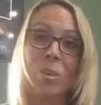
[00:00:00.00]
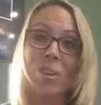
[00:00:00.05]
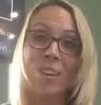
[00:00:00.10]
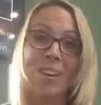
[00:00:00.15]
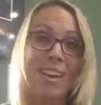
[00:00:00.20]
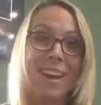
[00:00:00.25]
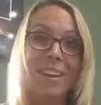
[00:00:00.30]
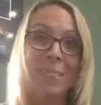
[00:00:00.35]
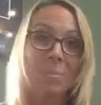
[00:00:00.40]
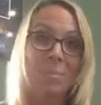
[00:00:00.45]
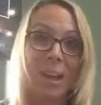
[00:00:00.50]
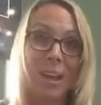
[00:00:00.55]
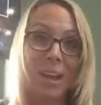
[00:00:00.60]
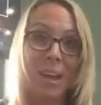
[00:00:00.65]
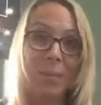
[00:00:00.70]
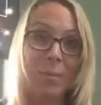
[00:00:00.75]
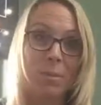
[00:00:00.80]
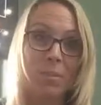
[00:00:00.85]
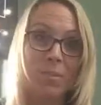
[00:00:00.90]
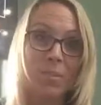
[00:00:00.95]
you're going to have to
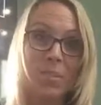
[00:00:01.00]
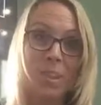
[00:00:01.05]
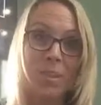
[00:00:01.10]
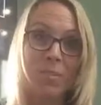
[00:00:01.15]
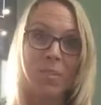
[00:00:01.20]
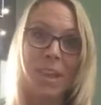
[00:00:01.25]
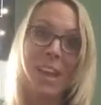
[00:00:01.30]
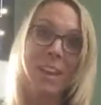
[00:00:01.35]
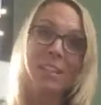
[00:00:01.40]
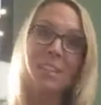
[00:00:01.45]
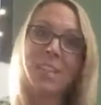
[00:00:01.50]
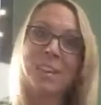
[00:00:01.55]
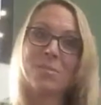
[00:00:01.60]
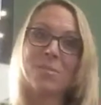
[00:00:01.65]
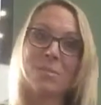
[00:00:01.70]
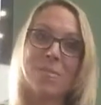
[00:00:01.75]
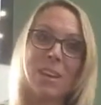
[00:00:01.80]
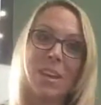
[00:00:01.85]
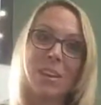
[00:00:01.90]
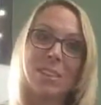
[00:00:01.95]
pack up your stuff and
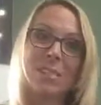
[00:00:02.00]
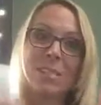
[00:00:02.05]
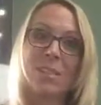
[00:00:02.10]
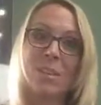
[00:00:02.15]
downsize